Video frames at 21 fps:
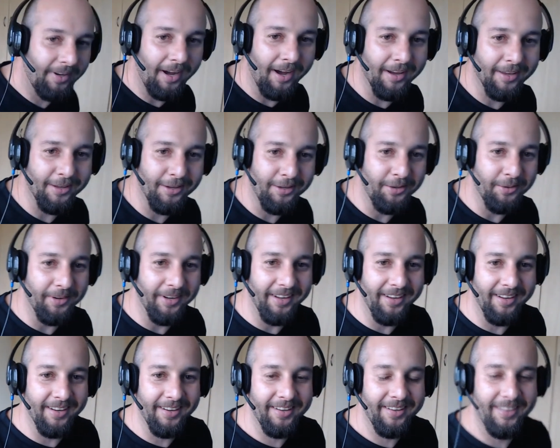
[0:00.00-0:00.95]
how you
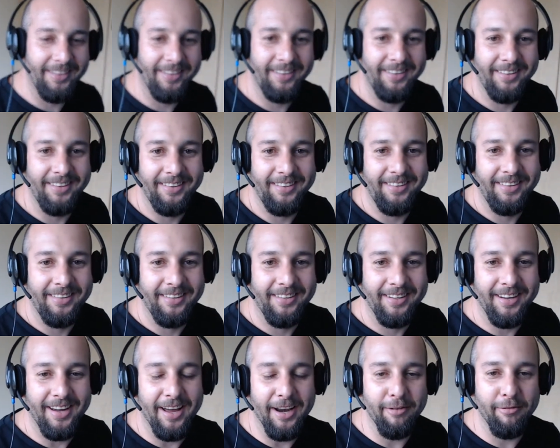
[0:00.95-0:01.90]
doing?
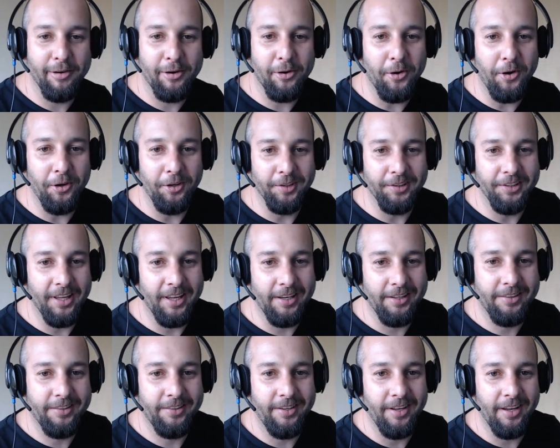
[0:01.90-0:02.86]
Kind of a cold
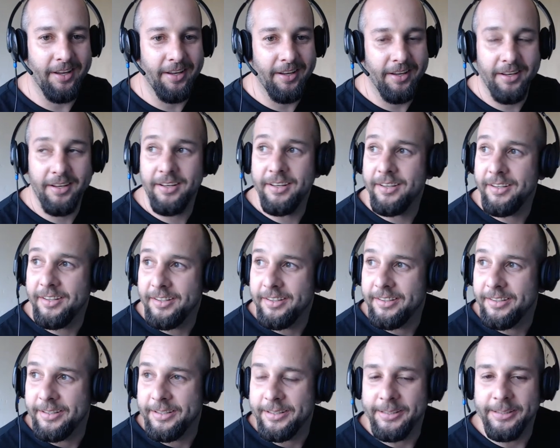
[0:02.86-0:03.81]
day today.
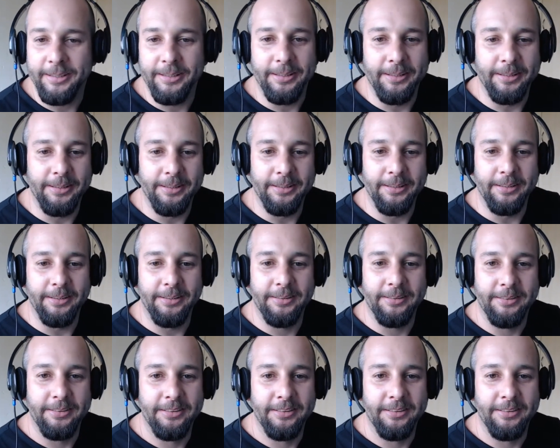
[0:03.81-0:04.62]
Uh,